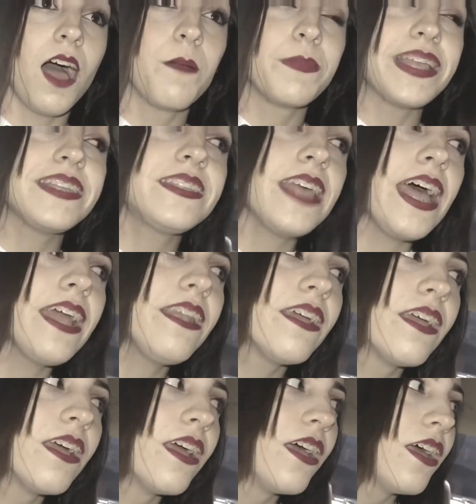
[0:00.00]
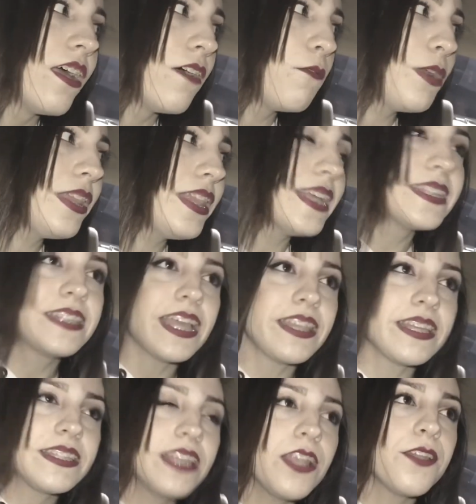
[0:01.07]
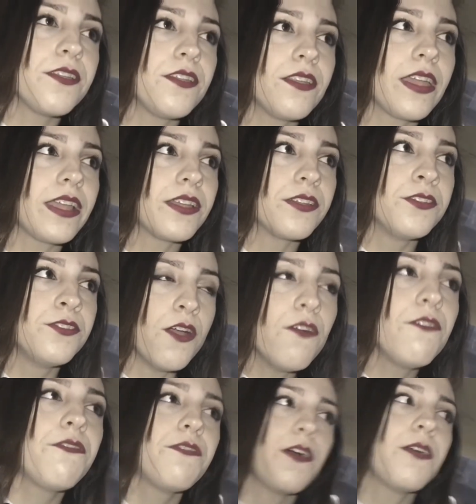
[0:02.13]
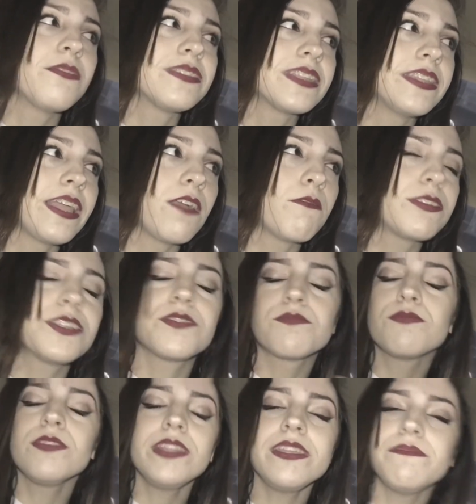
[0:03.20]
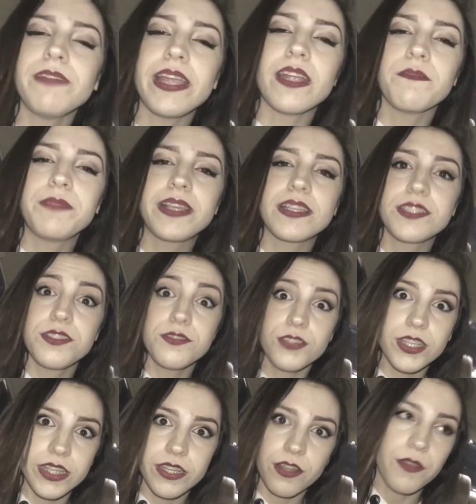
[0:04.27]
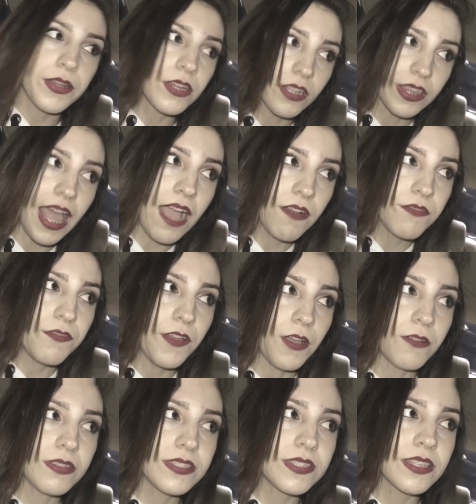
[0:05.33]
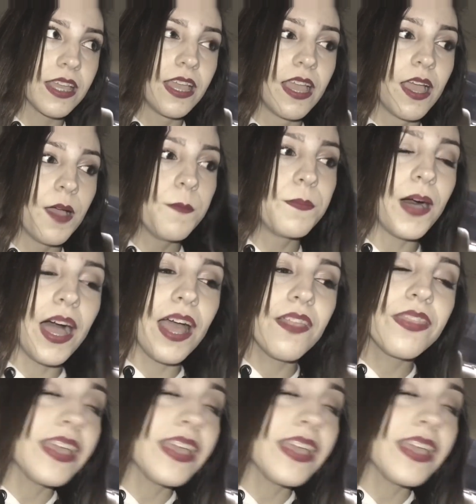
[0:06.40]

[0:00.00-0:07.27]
They said, what did they say? They said like no phones in there, which is really weird because usually, you know, you're allowed phones, but